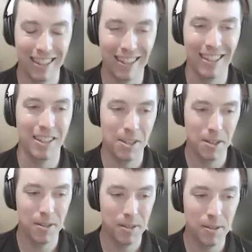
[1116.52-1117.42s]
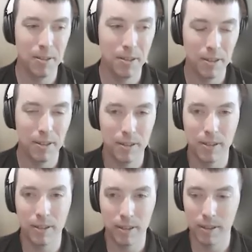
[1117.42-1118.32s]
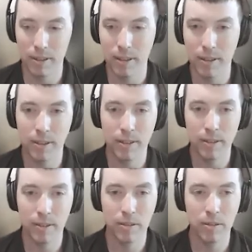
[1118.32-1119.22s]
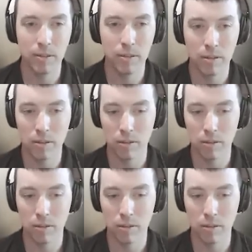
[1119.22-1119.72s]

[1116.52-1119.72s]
(silent)